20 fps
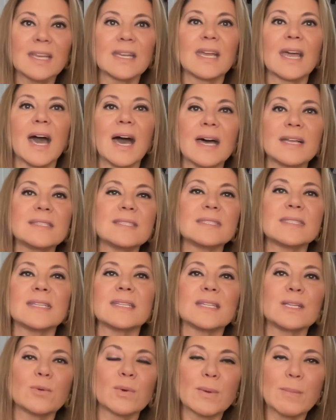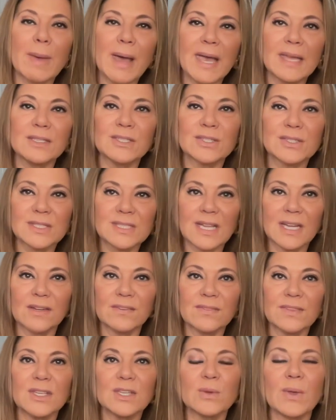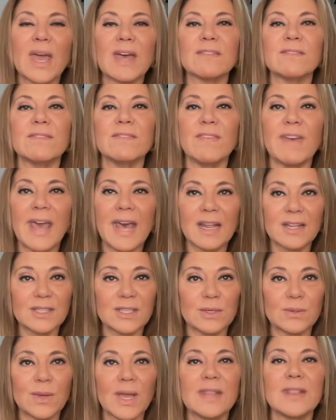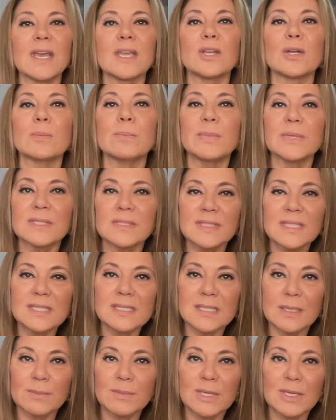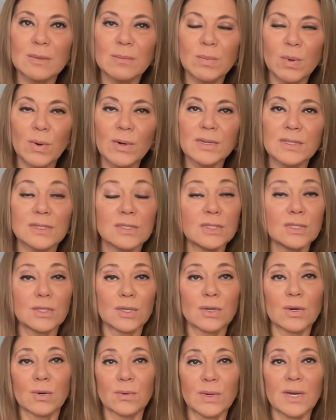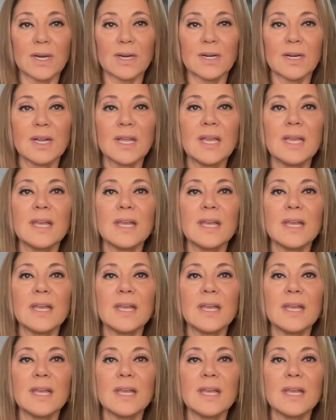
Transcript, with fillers: Constantly remind yourself that you have value and that you're building something important, your career,